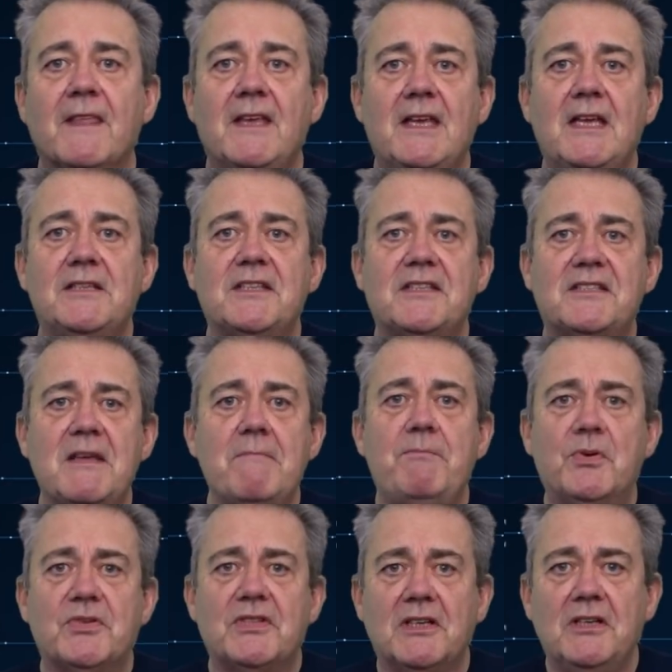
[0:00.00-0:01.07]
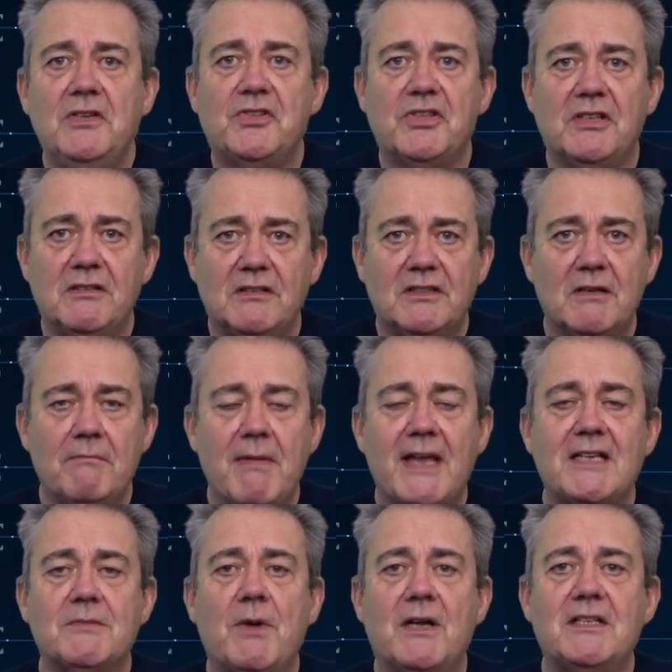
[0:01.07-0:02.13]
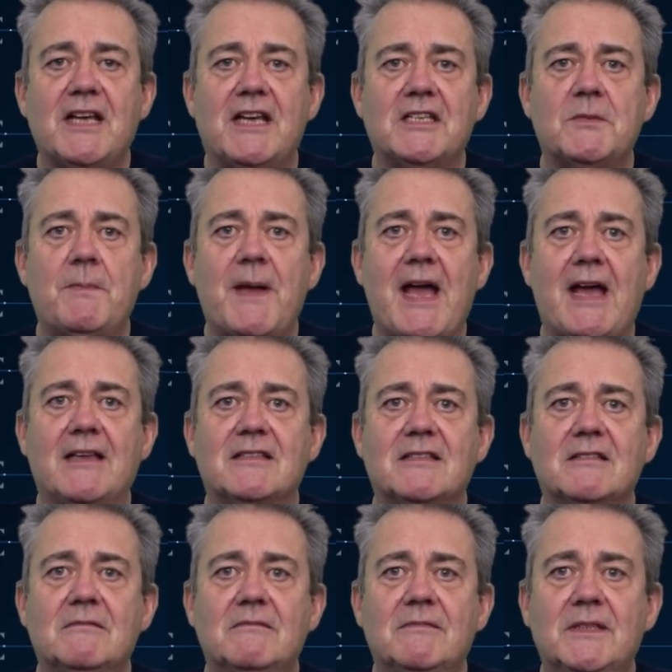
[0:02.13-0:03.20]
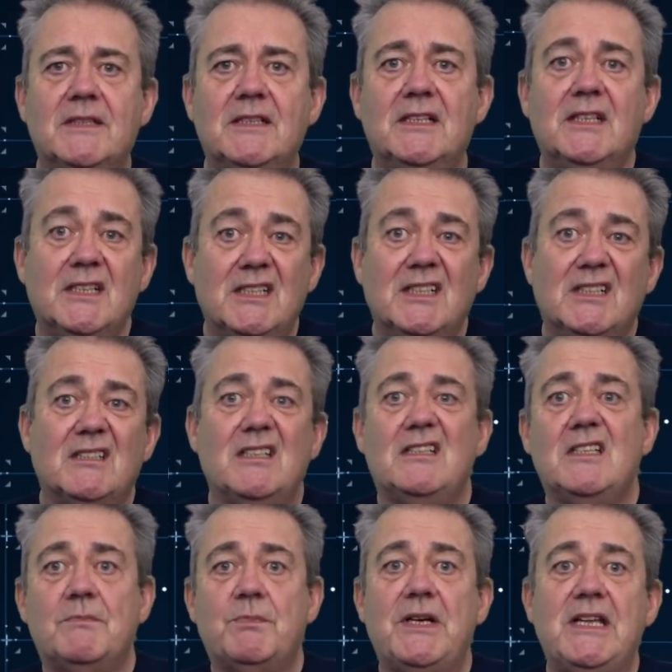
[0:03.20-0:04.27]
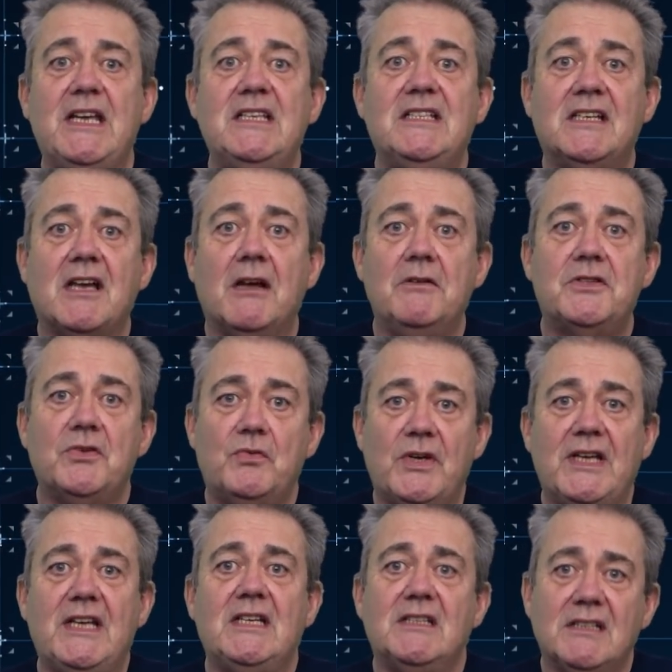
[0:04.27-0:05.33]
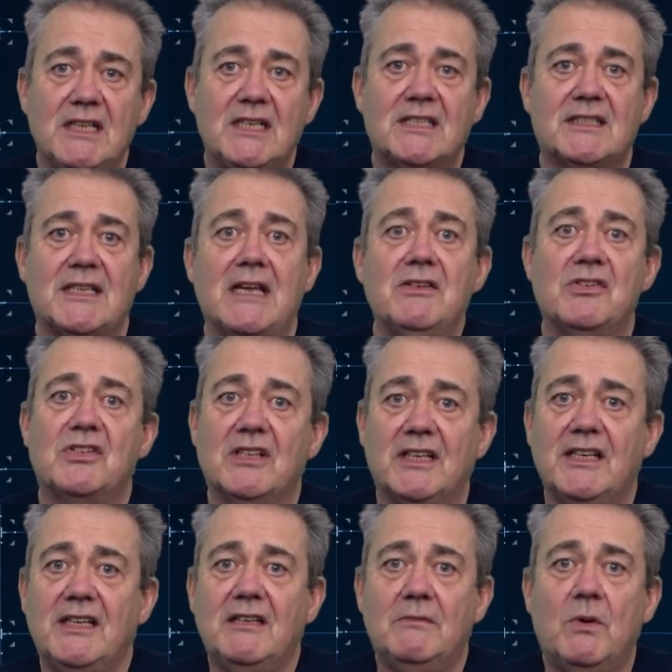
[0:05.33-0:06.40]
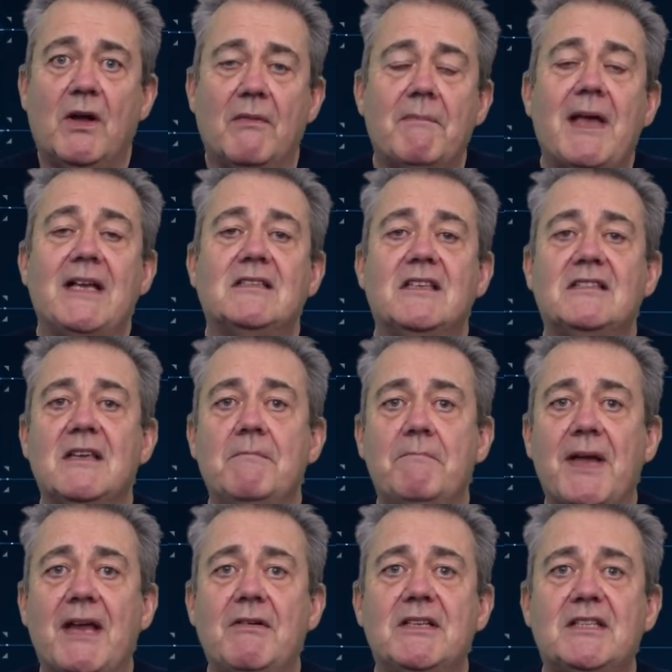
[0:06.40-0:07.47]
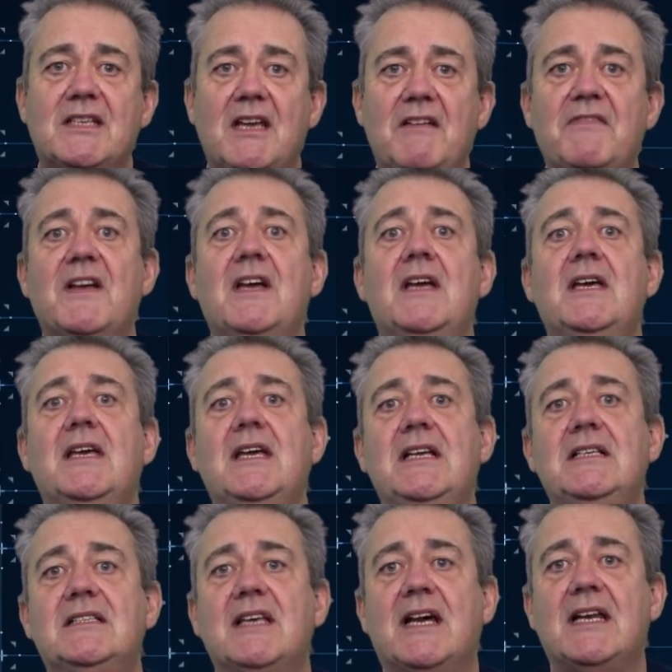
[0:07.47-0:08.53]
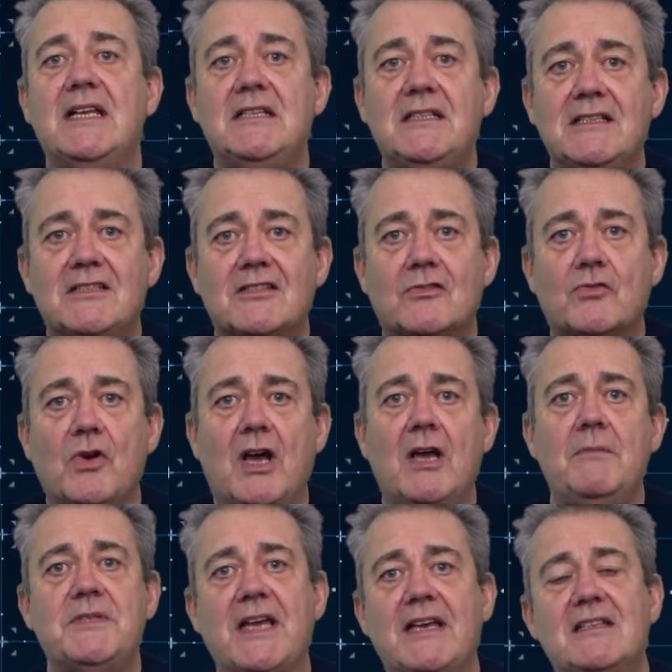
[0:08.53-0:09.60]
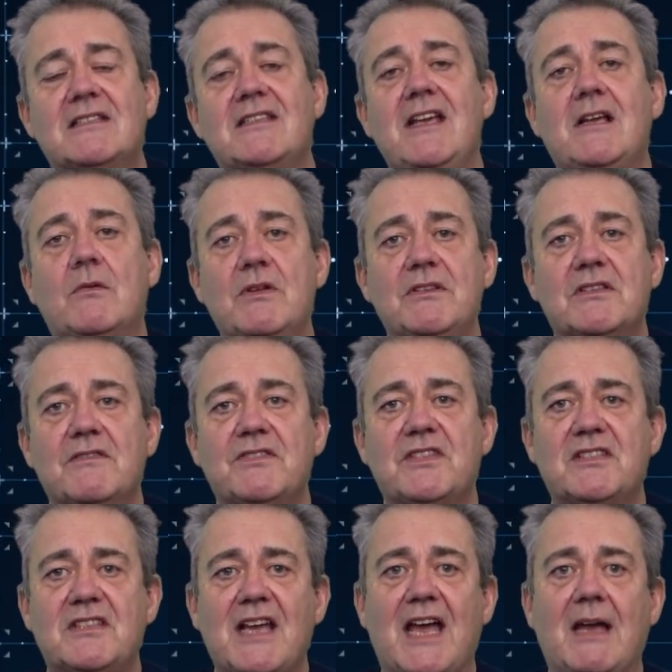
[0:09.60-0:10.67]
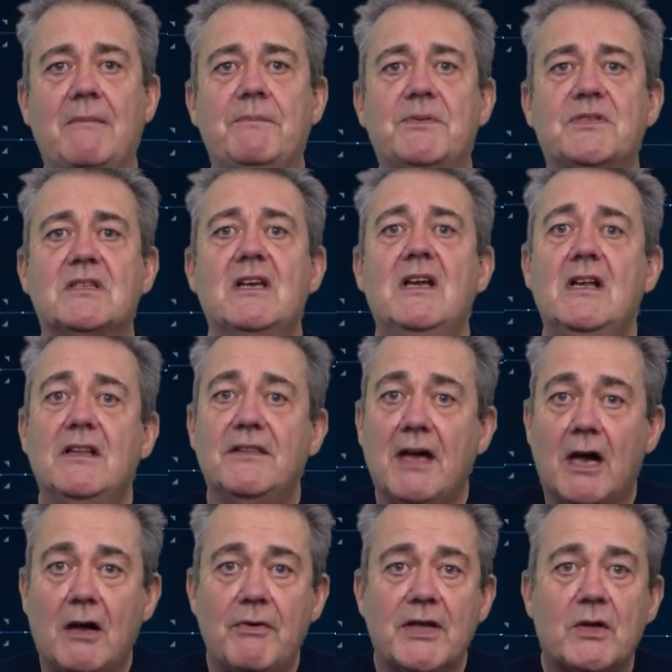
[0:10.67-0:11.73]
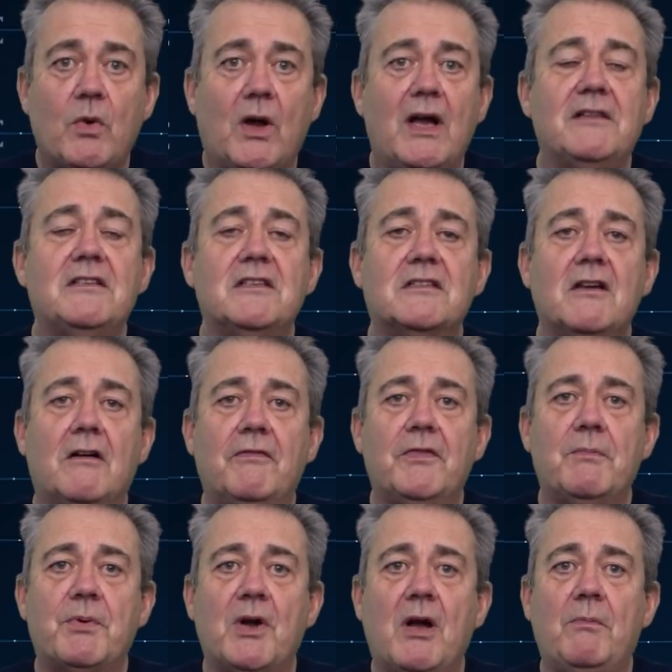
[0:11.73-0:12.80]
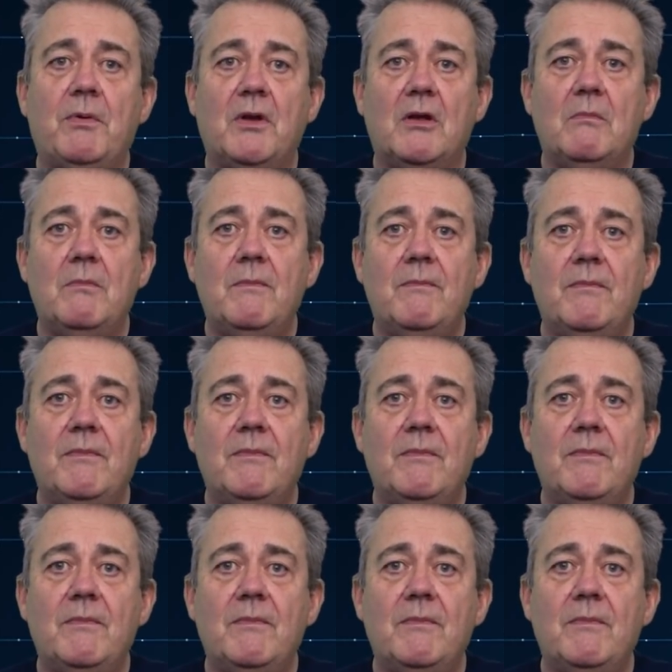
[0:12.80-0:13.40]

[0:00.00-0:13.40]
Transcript: Here's the simple solution that makes my test pass. This is pretty easy code to read. Essentially, what makes this imperative is that it describes a sequence of steps that are required to solve the problem.